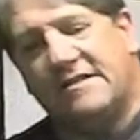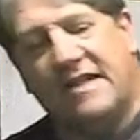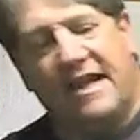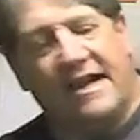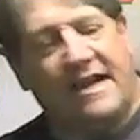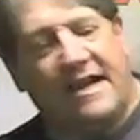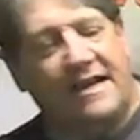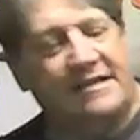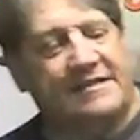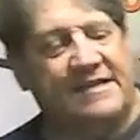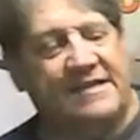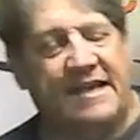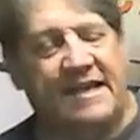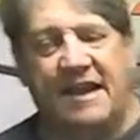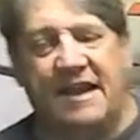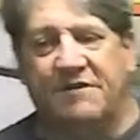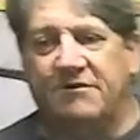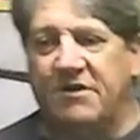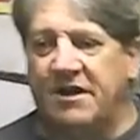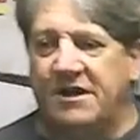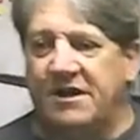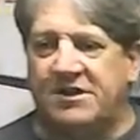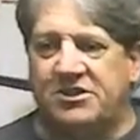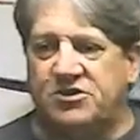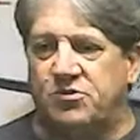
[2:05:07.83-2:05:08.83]
Like I said, I
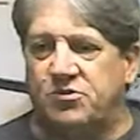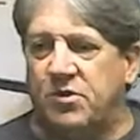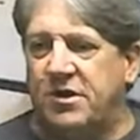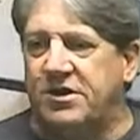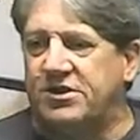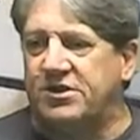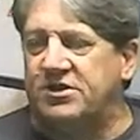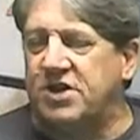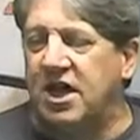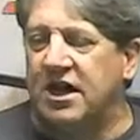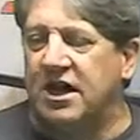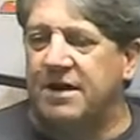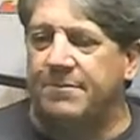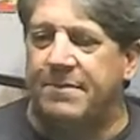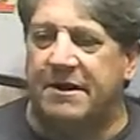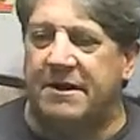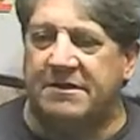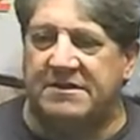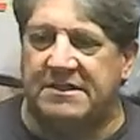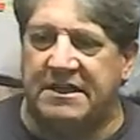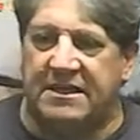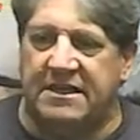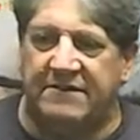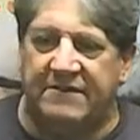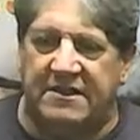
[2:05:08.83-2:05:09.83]
really just wanted to talk about
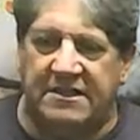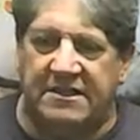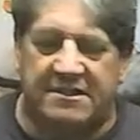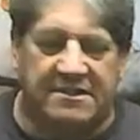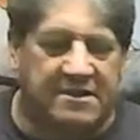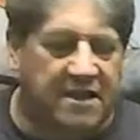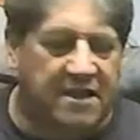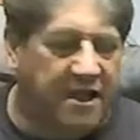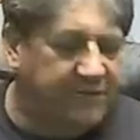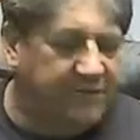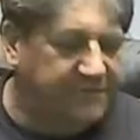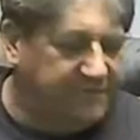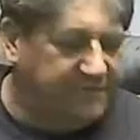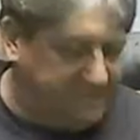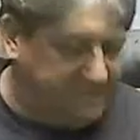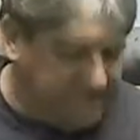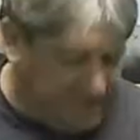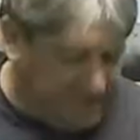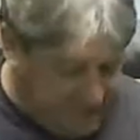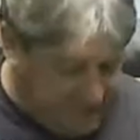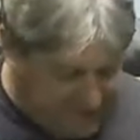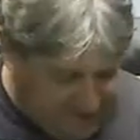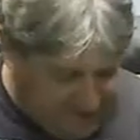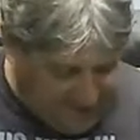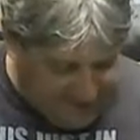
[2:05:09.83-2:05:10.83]
TV stuff,
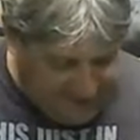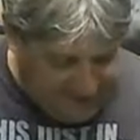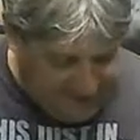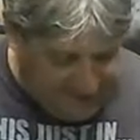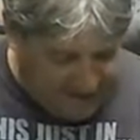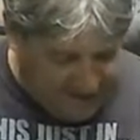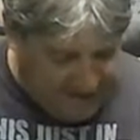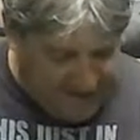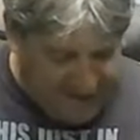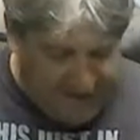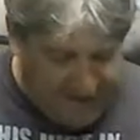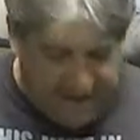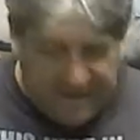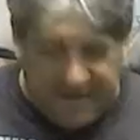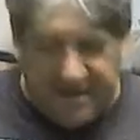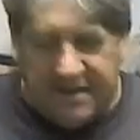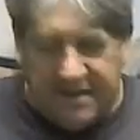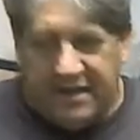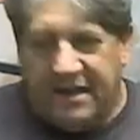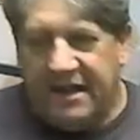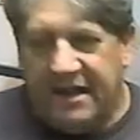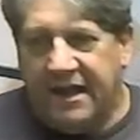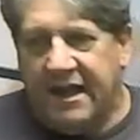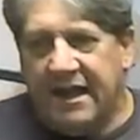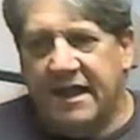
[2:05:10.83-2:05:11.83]

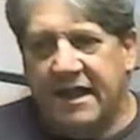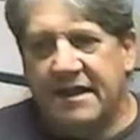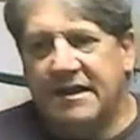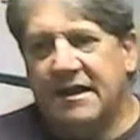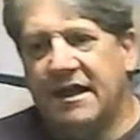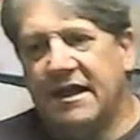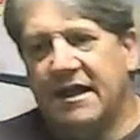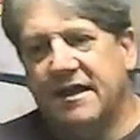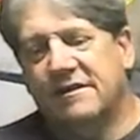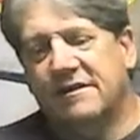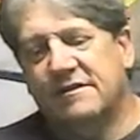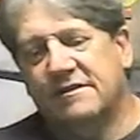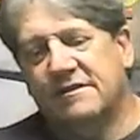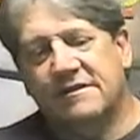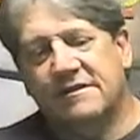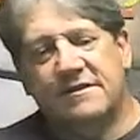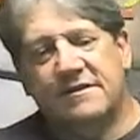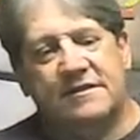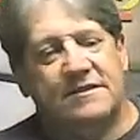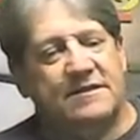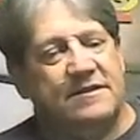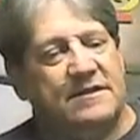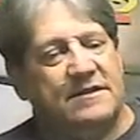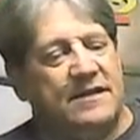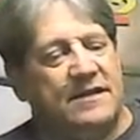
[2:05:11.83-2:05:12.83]
and
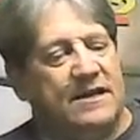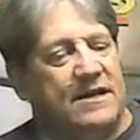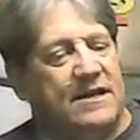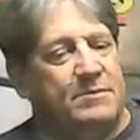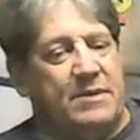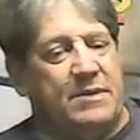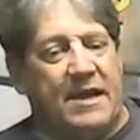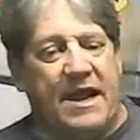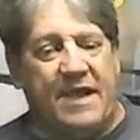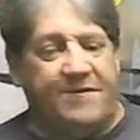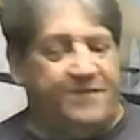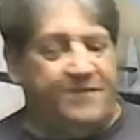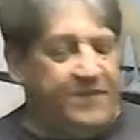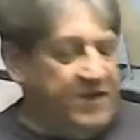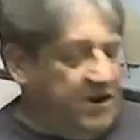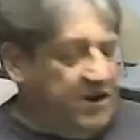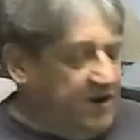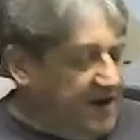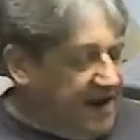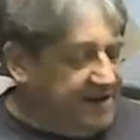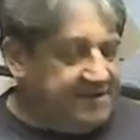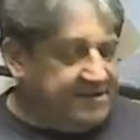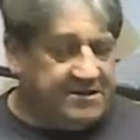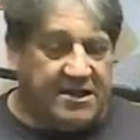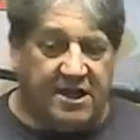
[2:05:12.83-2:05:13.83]
but I figured
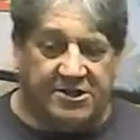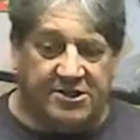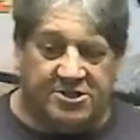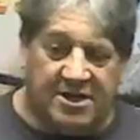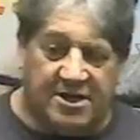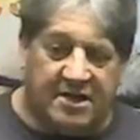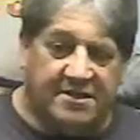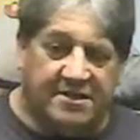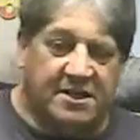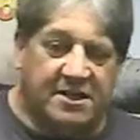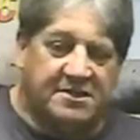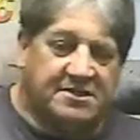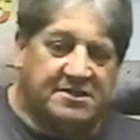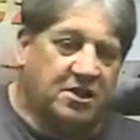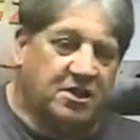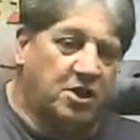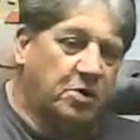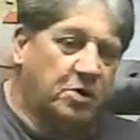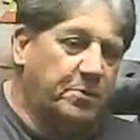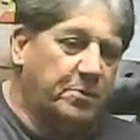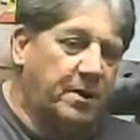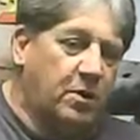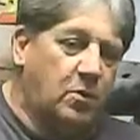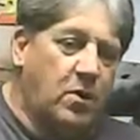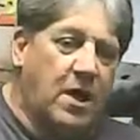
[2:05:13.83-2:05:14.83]
I'd touch on this a little
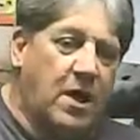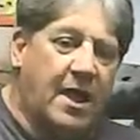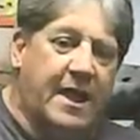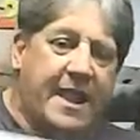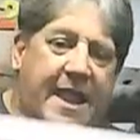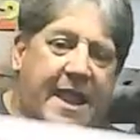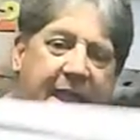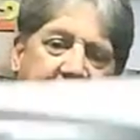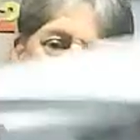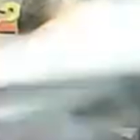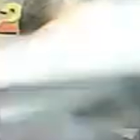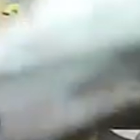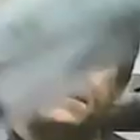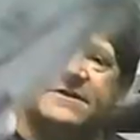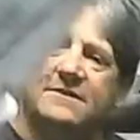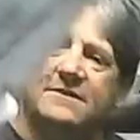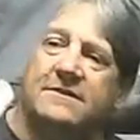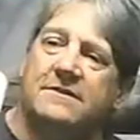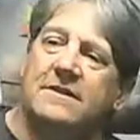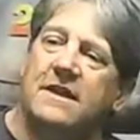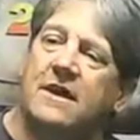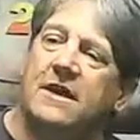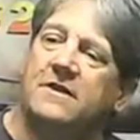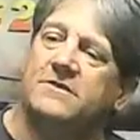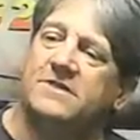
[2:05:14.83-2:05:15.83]
bit while I had it,
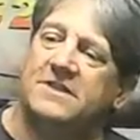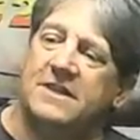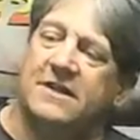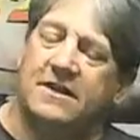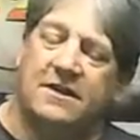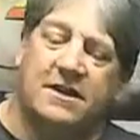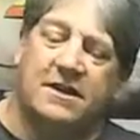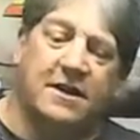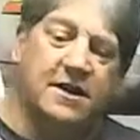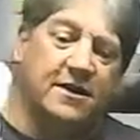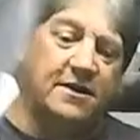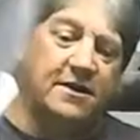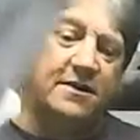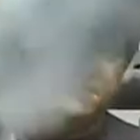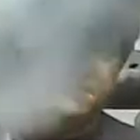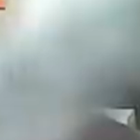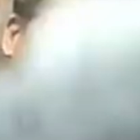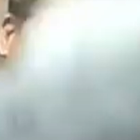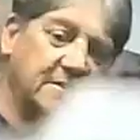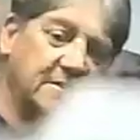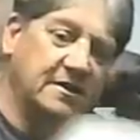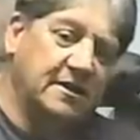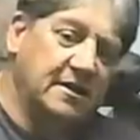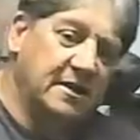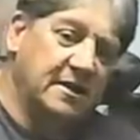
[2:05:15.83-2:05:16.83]
sitting here,
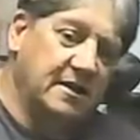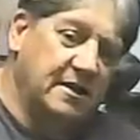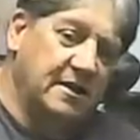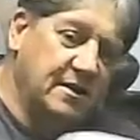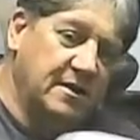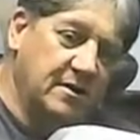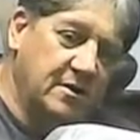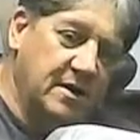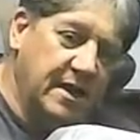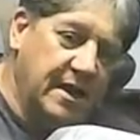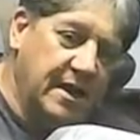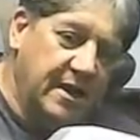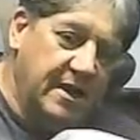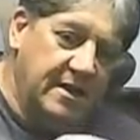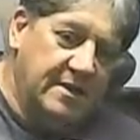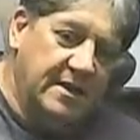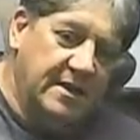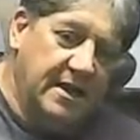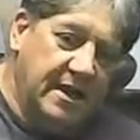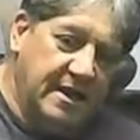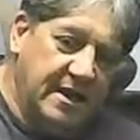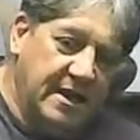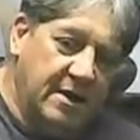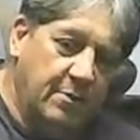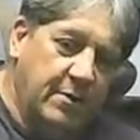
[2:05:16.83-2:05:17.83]
and
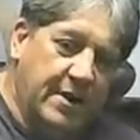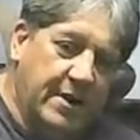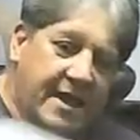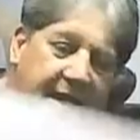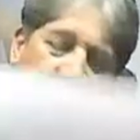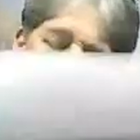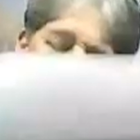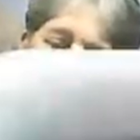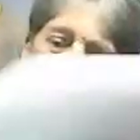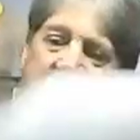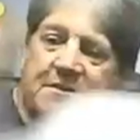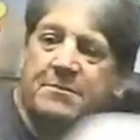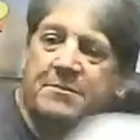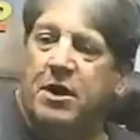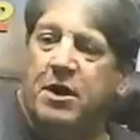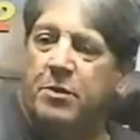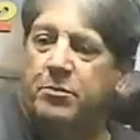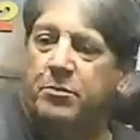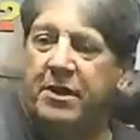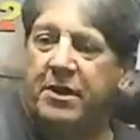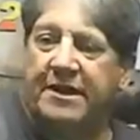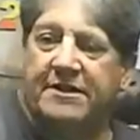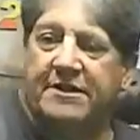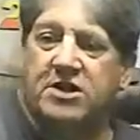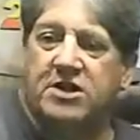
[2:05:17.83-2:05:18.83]
then we got into some
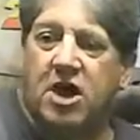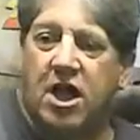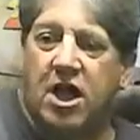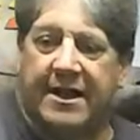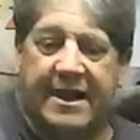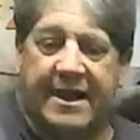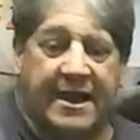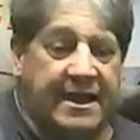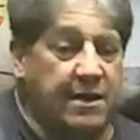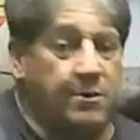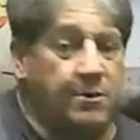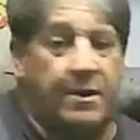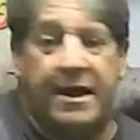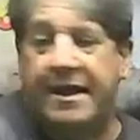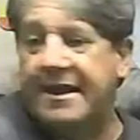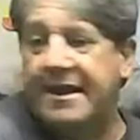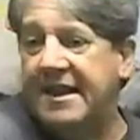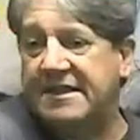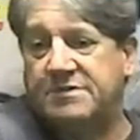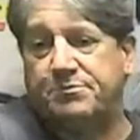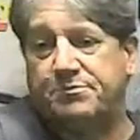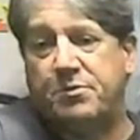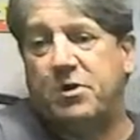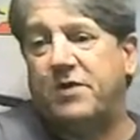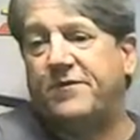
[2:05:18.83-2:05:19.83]
airplane talk anyway, and
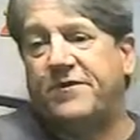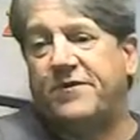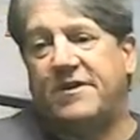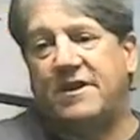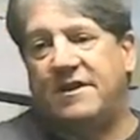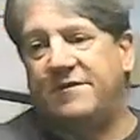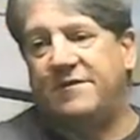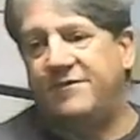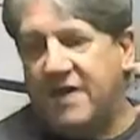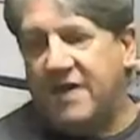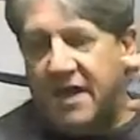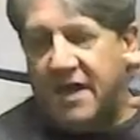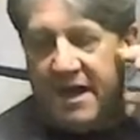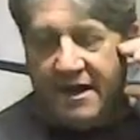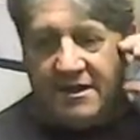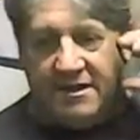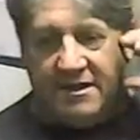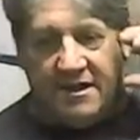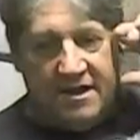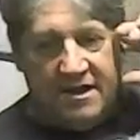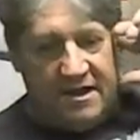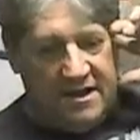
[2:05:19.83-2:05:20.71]
that's perfectly fine.